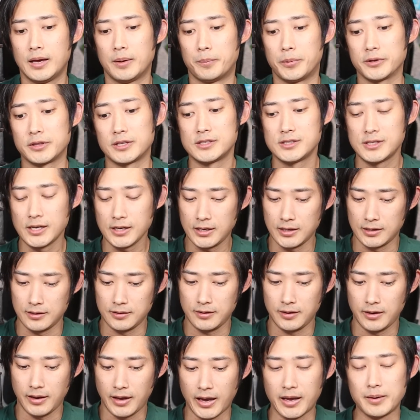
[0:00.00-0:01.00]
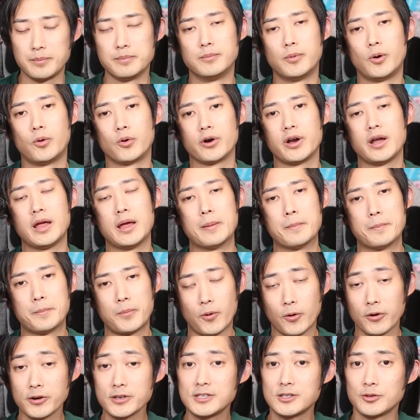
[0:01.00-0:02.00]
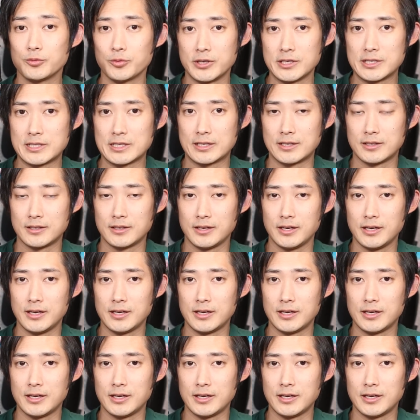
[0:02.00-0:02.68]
But the second, and more important reason,